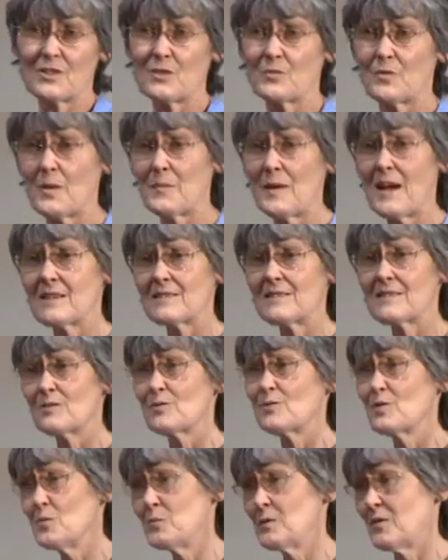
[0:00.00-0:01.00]
from our
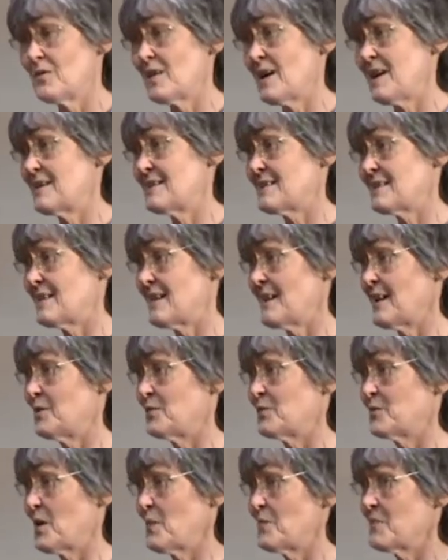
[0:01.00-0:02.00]
supervisor and
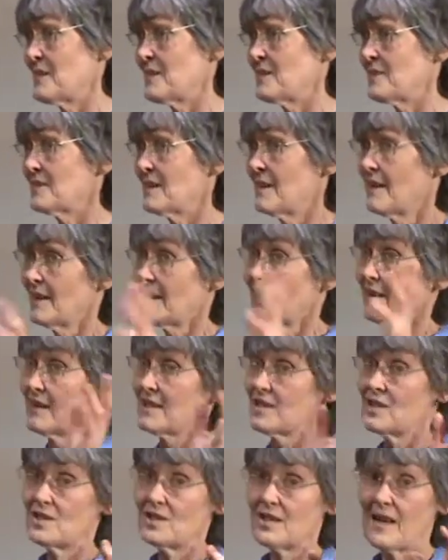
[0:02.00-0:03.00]
from this
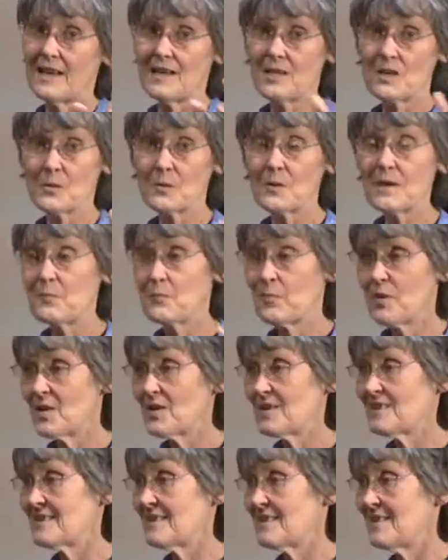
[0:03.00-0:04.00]
shadowy
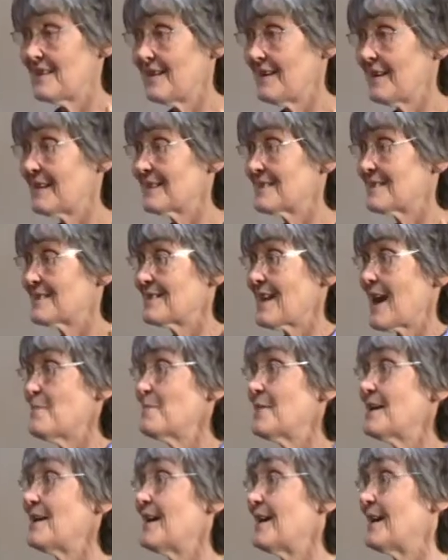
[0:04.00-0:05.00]
person, the
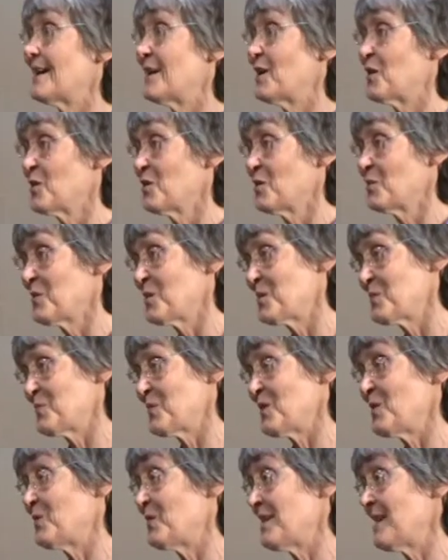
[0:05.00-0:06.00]
examiner, who will
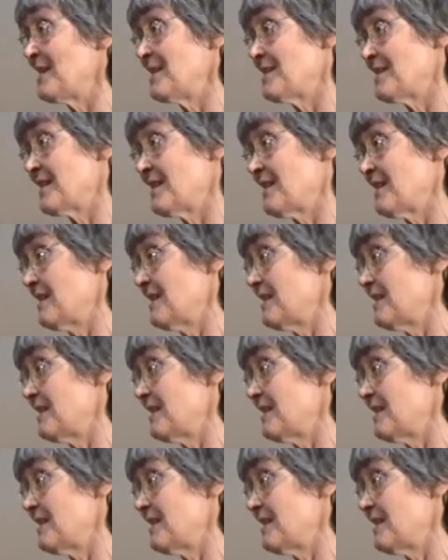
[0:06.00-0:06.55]
be reading the